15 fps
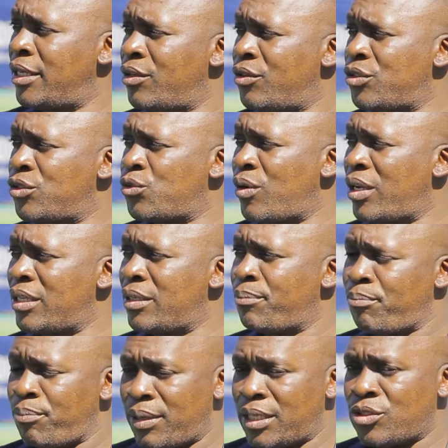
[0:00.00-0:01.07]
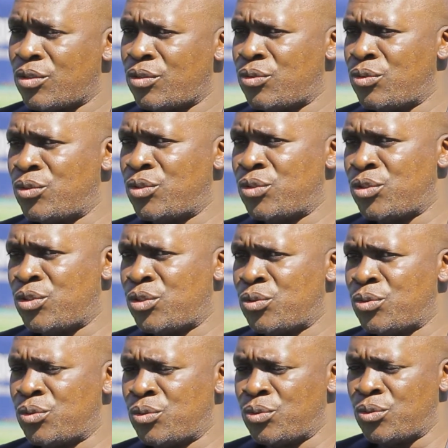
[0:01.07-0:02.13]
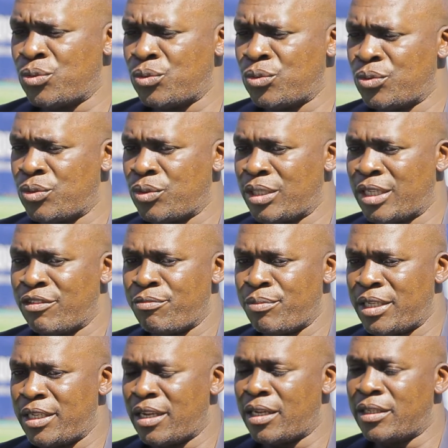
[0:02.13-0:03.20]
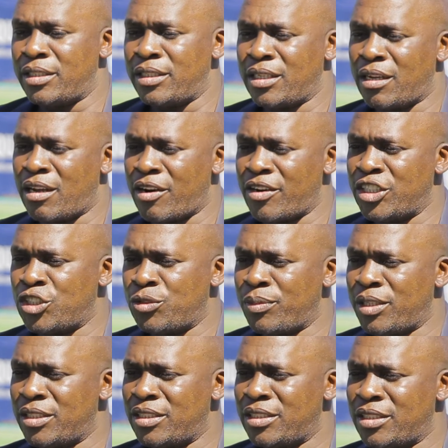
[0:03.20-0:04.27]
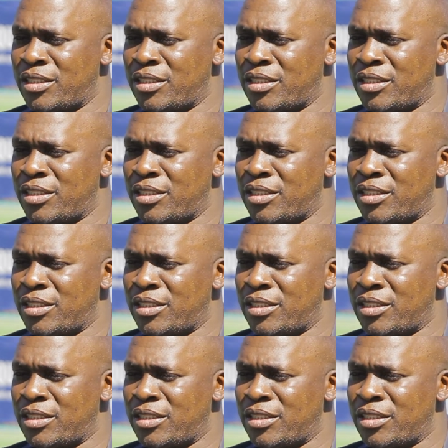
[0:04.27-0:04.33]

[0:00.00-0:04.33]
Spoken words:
He was one person who used to give me an encouragement.